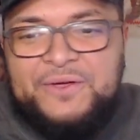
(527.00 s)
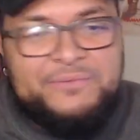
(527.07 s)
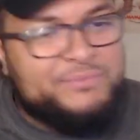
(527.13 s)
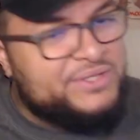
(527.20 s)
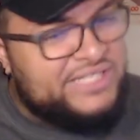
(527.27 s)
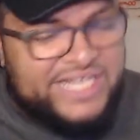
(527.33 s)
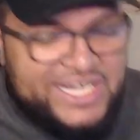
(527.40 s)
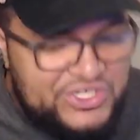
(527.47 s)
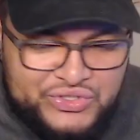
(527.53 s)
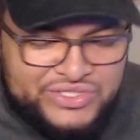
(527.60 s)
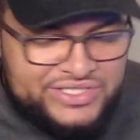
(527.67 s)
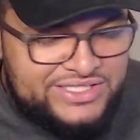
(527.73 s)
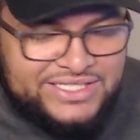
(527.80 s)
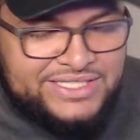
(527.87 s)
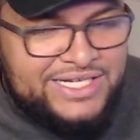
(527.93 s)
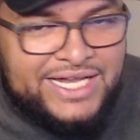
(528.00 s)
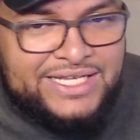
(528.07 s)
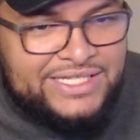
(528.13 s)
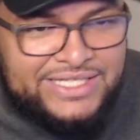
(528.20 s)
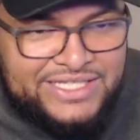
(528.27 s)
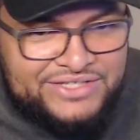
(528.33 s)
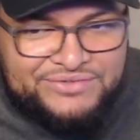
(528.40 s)
but the interest did not
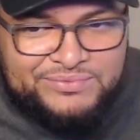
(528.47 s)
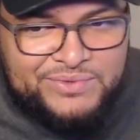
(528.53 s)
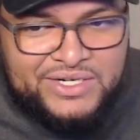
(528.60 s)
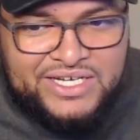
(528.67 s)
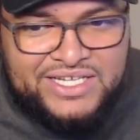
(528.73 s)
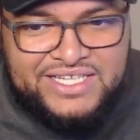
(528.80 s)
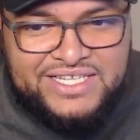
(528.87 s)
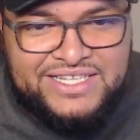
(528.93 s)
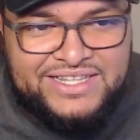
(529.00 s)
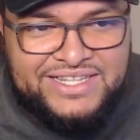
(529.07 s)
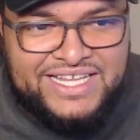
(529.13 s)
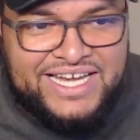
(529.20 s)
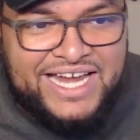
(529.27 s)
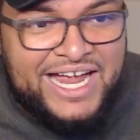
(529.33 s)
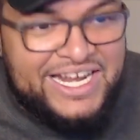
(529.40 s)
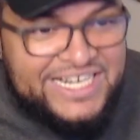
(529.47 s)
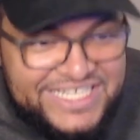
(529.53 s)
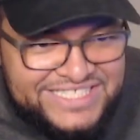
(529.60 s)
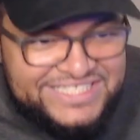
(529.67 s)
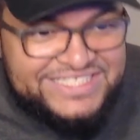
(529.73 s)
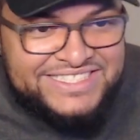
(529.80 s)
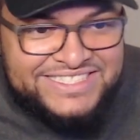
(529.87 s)
leave, bruh. Like, I
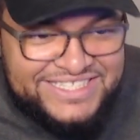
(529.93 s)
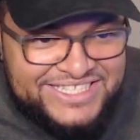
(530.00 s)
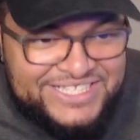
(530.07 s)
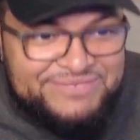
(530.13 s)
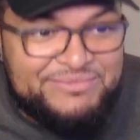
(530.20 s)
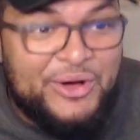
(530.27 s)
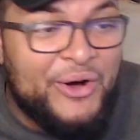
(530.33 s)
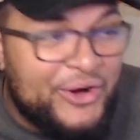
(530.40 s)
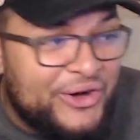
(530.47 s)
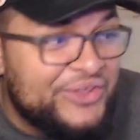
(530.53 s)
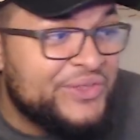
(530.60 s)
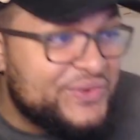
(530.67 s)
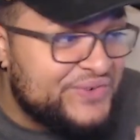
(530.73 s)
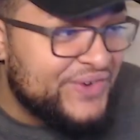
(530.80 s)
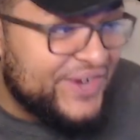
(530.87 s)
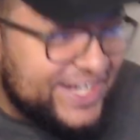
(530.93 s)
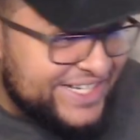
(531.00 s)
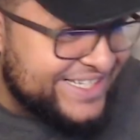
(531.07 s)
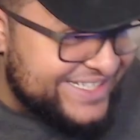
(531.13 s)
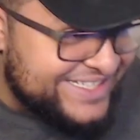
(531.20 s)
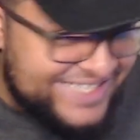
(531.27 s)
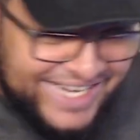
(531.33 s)
listened to them all the
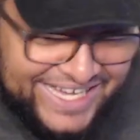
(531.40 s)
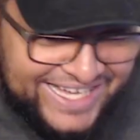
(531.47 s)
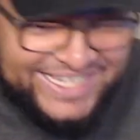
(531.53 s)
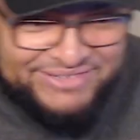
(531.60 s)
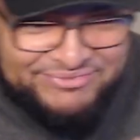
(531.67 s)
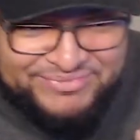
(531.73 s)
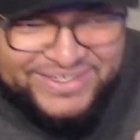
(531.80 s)
time.